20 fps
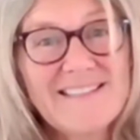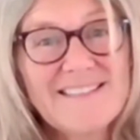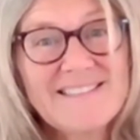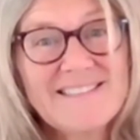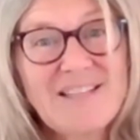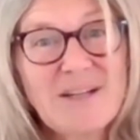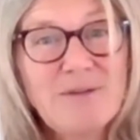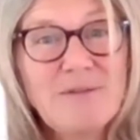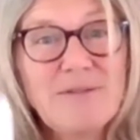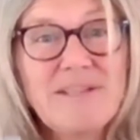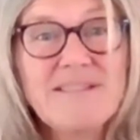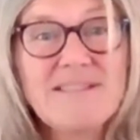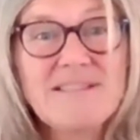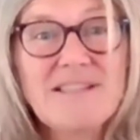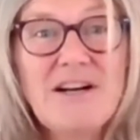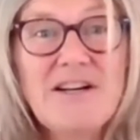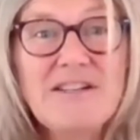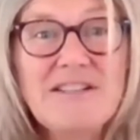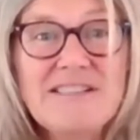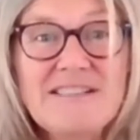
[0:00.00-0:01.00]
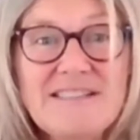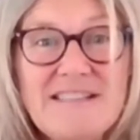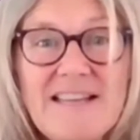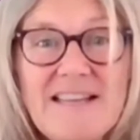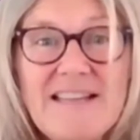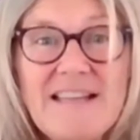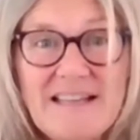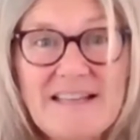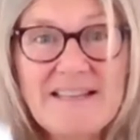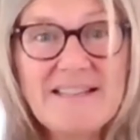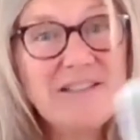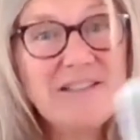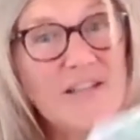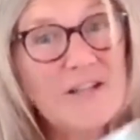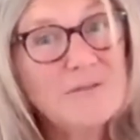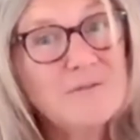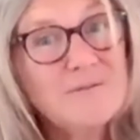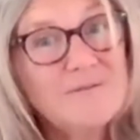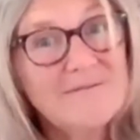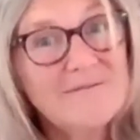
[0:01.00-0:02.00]
So this card is saying, you
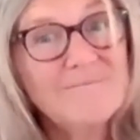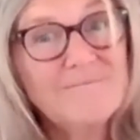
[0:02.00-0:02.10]
know,